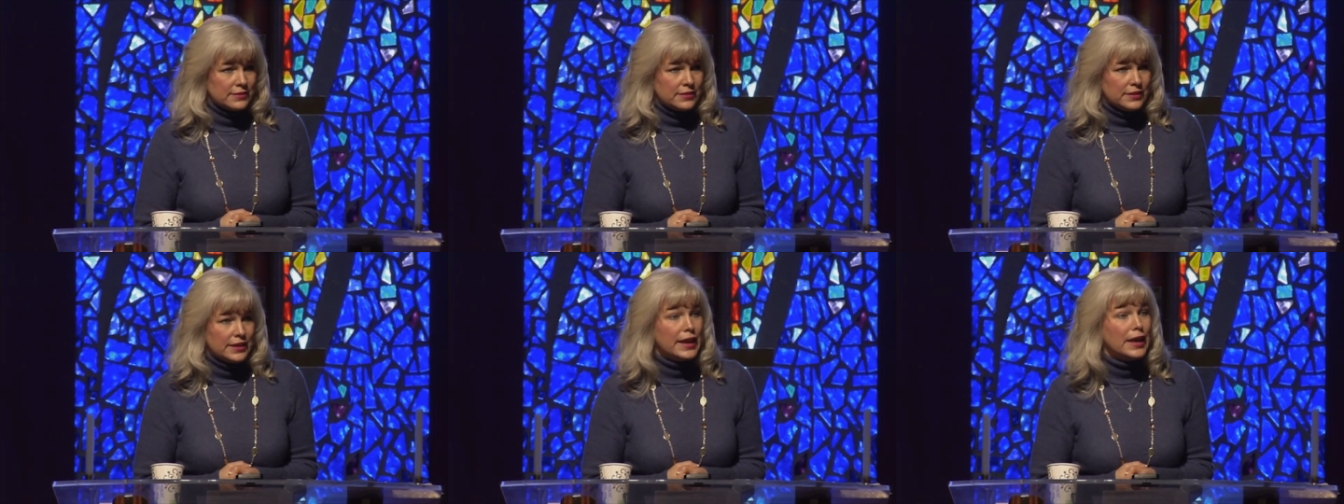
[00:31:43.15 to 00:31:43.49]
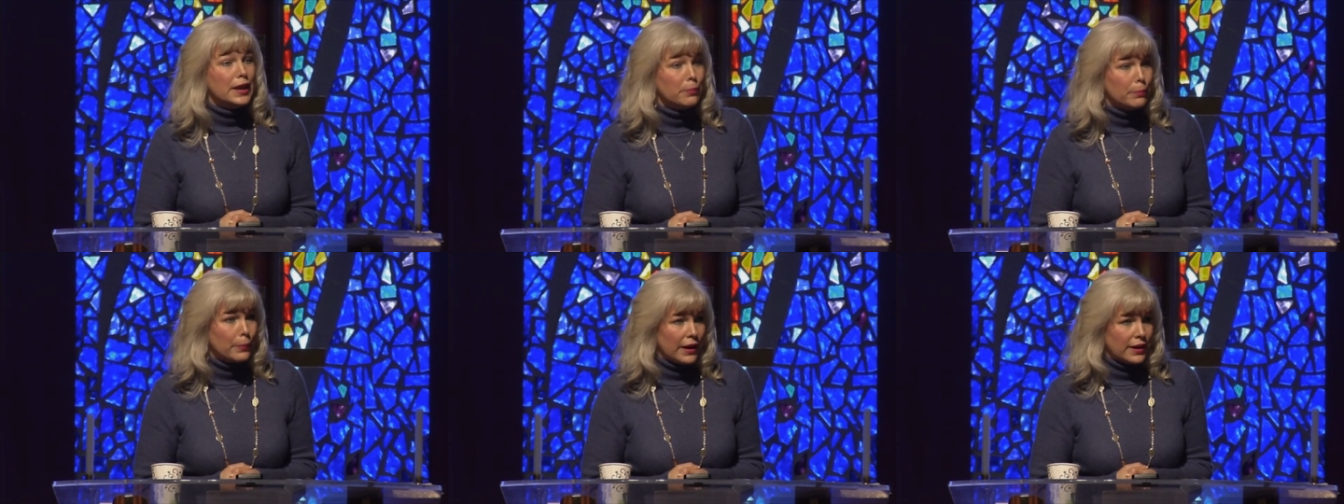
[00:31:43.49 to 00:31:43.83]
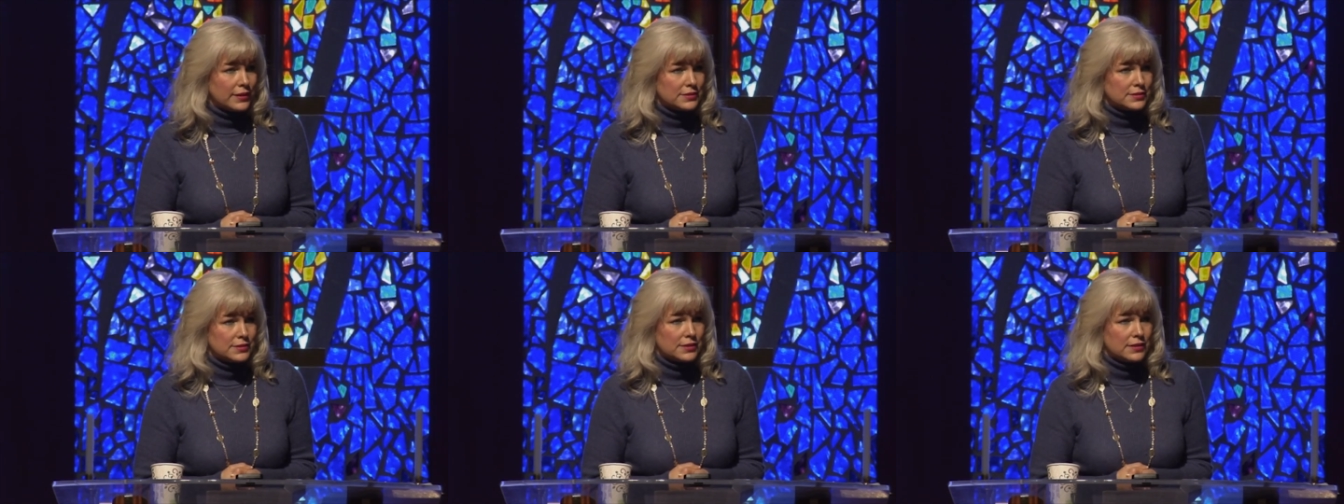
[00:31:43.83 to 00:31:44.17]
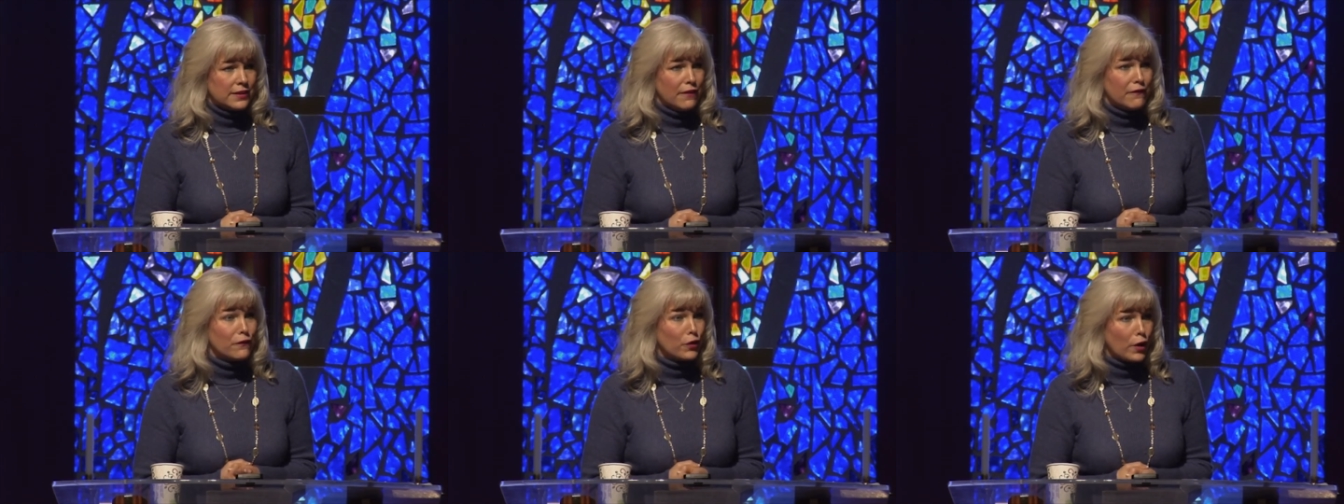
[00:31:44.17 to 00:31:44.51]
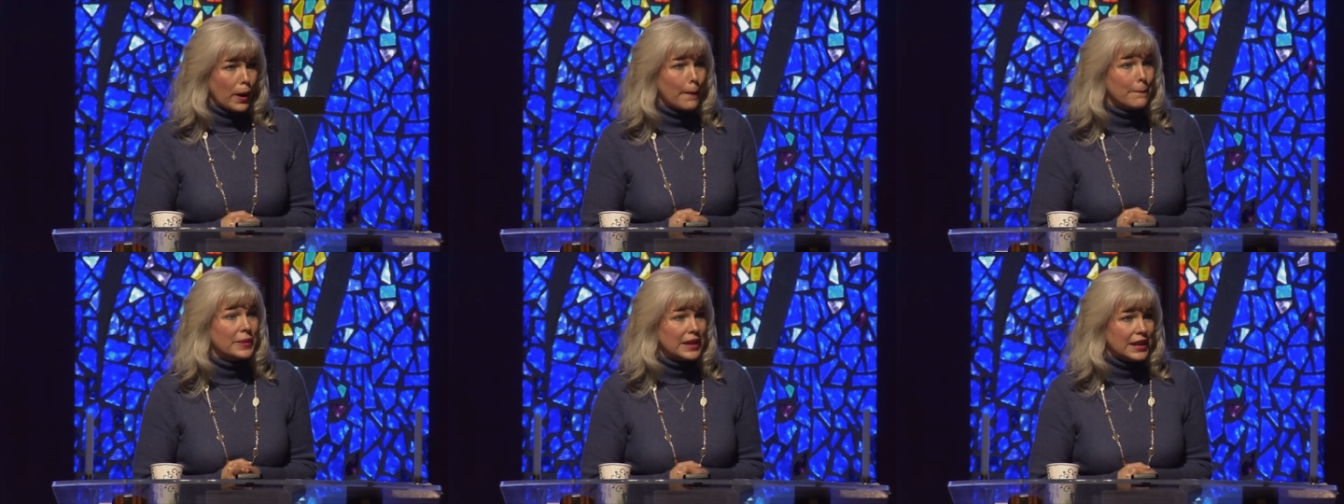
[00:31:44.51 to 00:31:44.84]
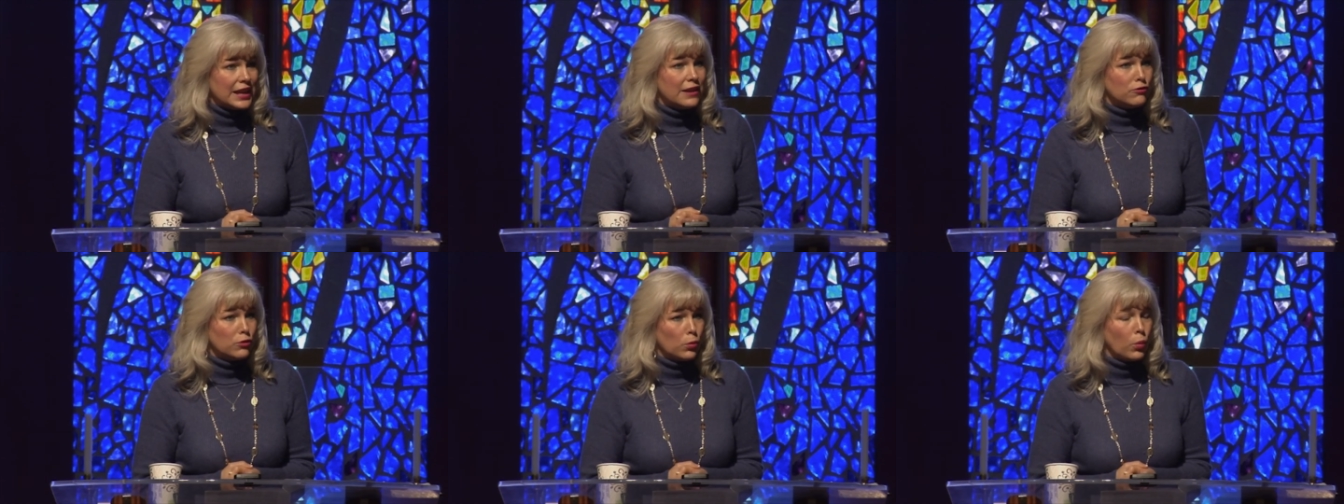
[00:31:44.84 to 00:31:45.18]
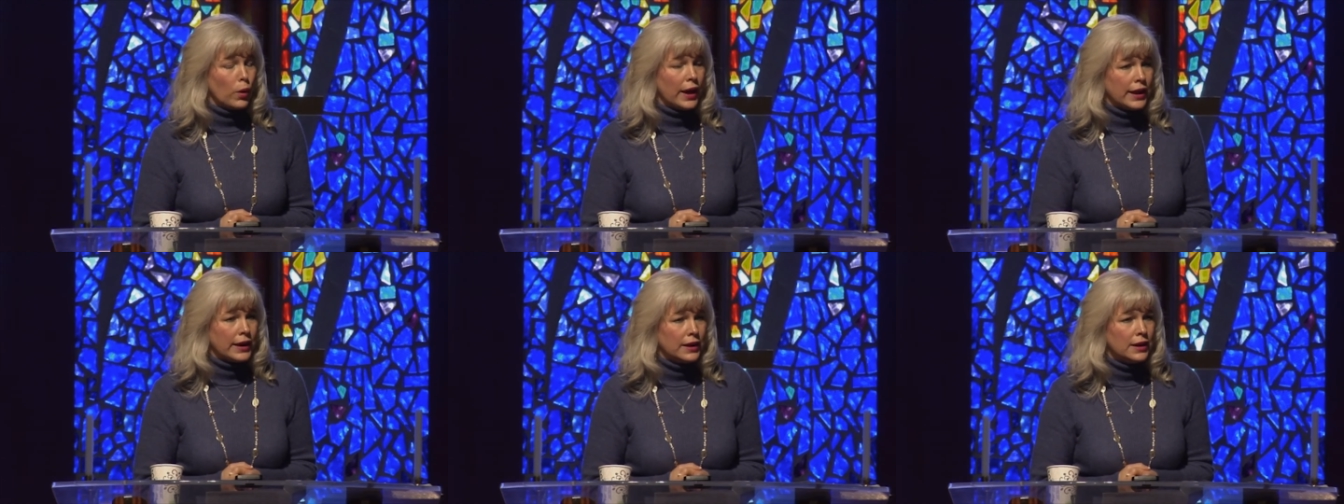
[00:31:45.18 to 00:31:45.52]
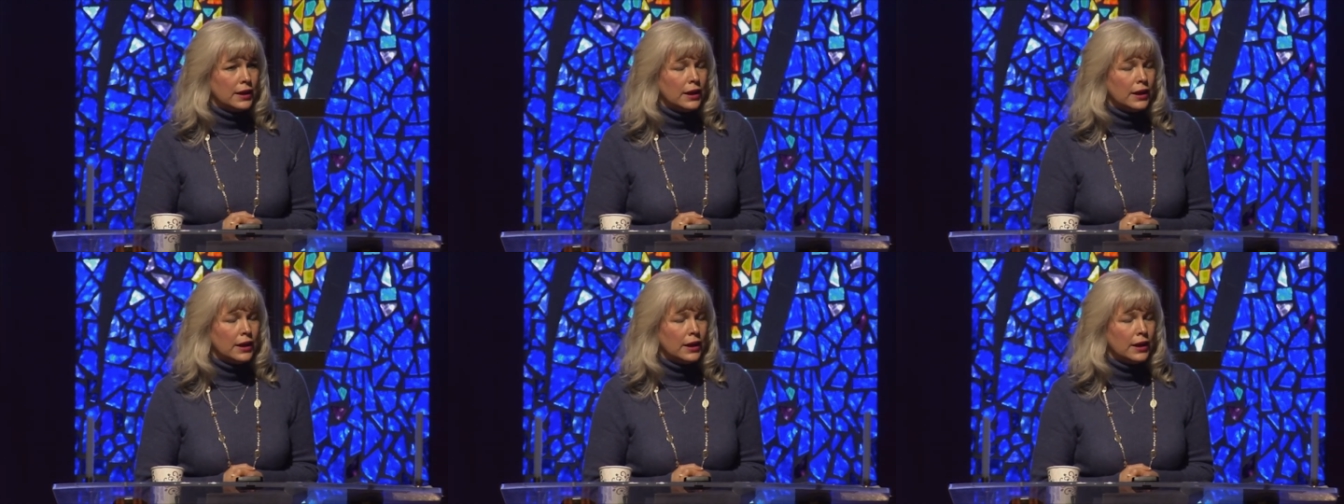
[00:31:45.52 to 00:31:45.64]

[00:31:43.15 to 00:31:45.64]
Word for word: keep us from the evil one.